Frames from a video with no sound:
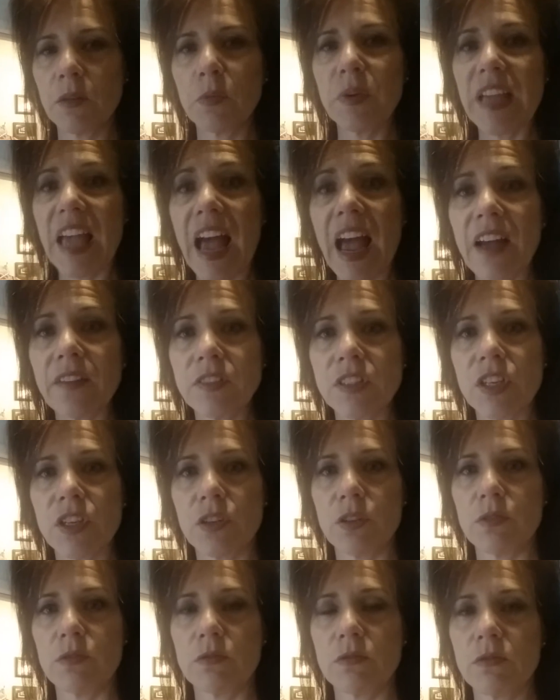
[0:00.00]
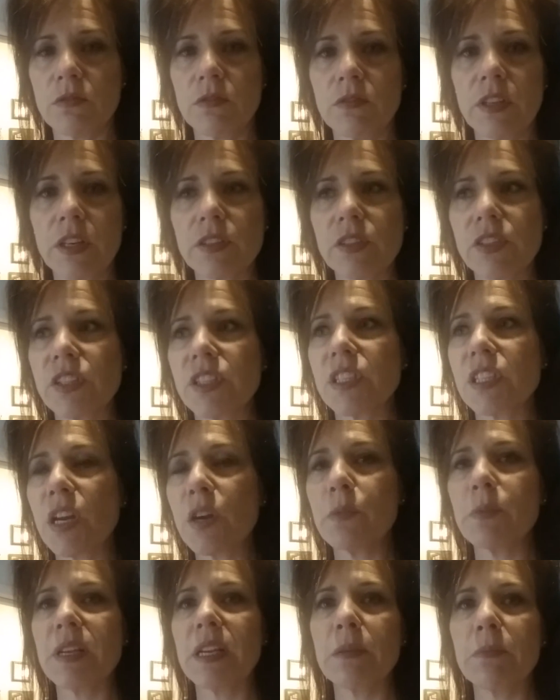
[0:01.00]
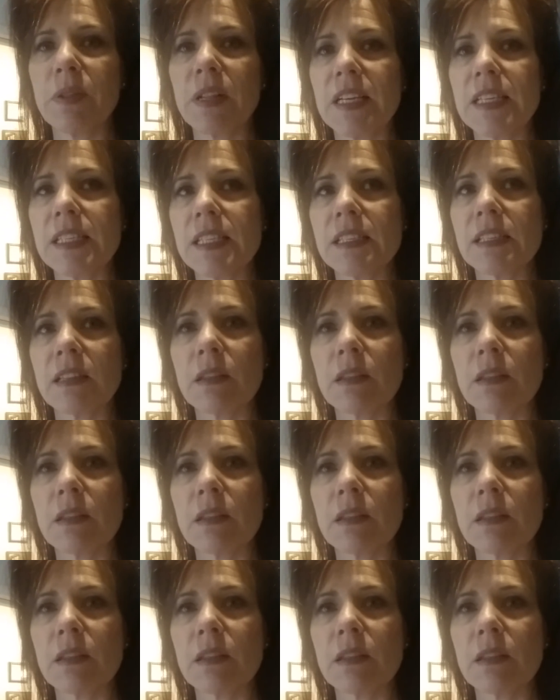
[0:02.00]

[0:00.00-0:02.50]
We have to. There are so many places